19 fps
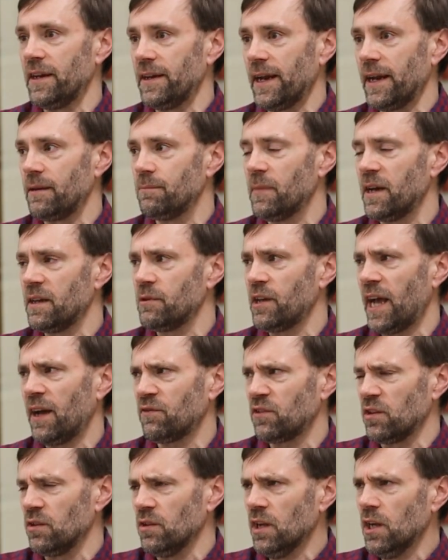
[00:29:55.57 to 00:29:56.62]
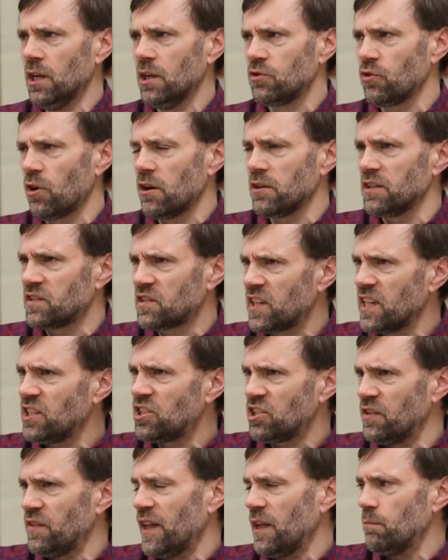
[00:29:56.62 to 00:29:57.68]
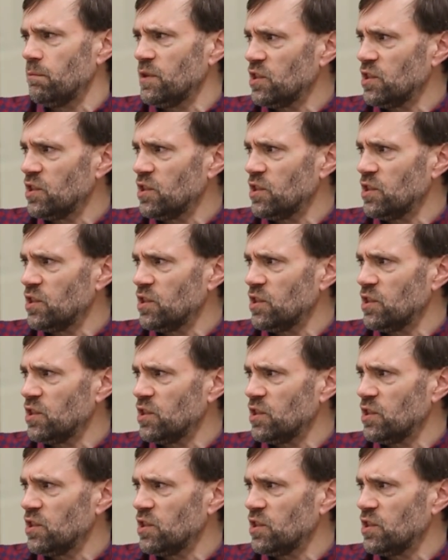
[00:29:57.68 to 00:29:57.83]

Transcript: and I'd maybe have to draw a distinction then